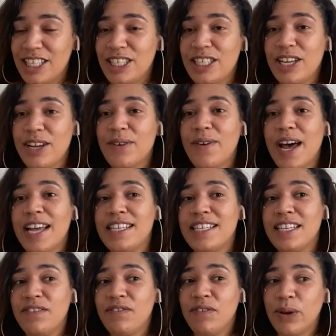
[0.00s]
So I
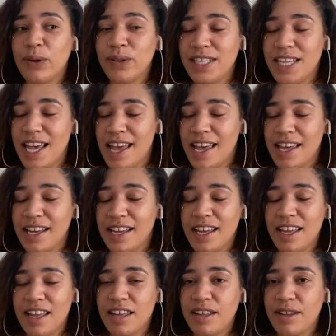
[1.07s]
did Votech.
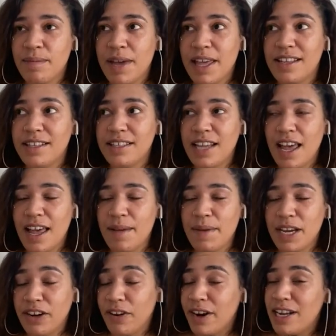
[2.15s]
Um, by the time
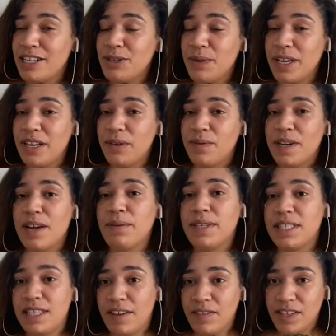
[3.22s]
I graduated when I was
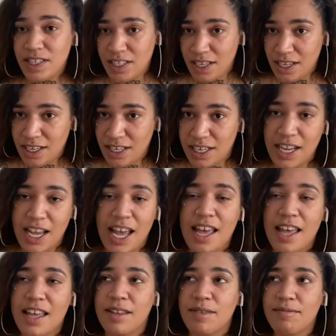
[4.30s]
17,
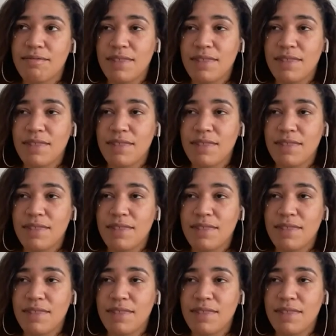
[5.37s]
um,